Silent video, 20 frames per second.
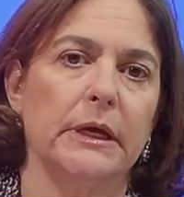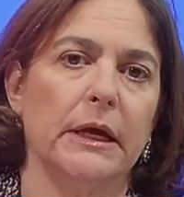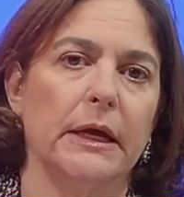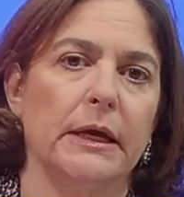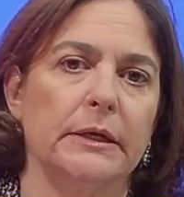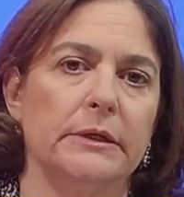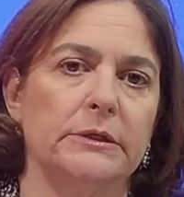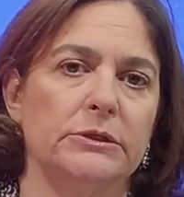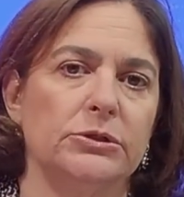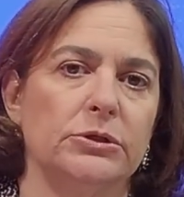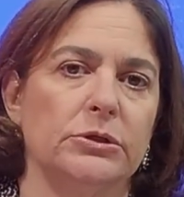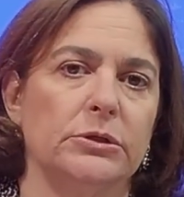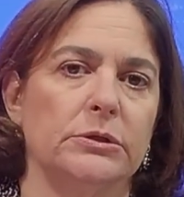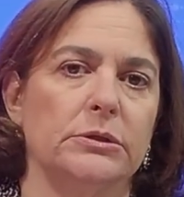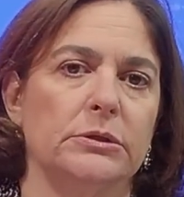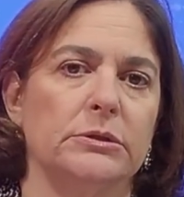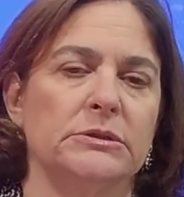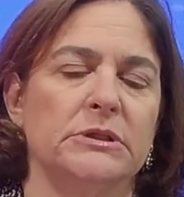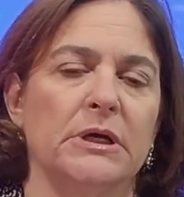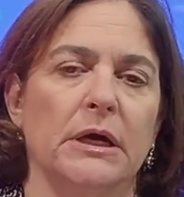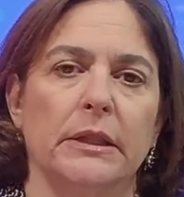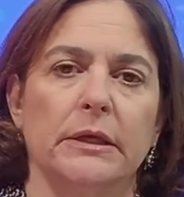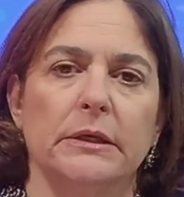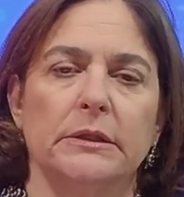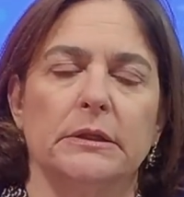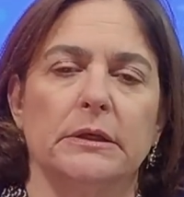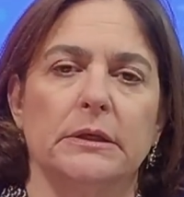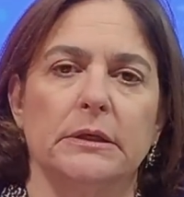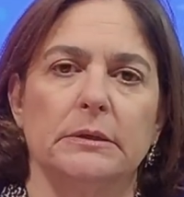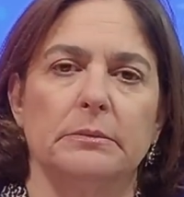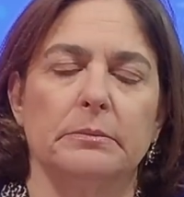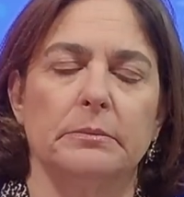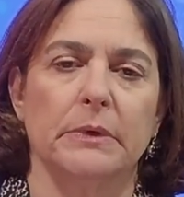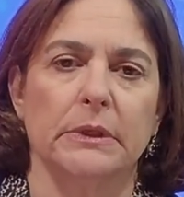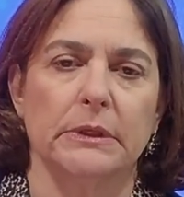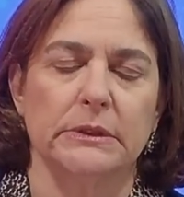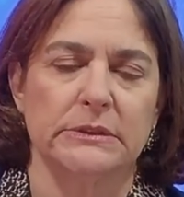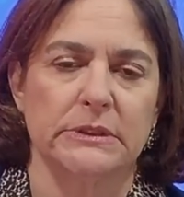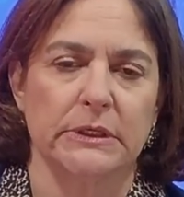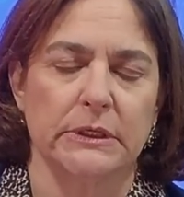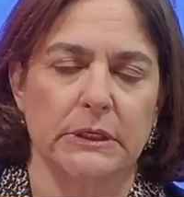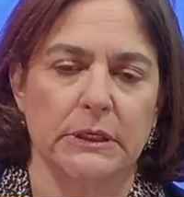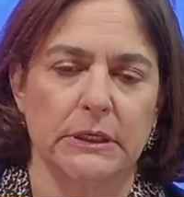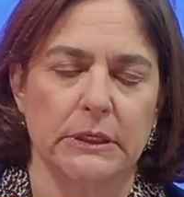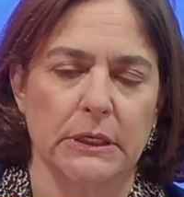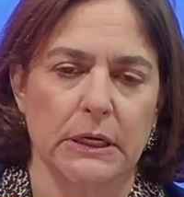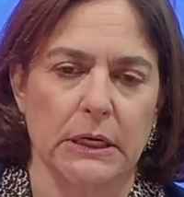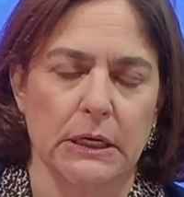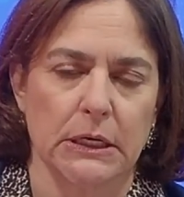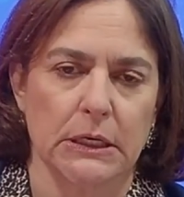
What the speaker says: And you're telling the military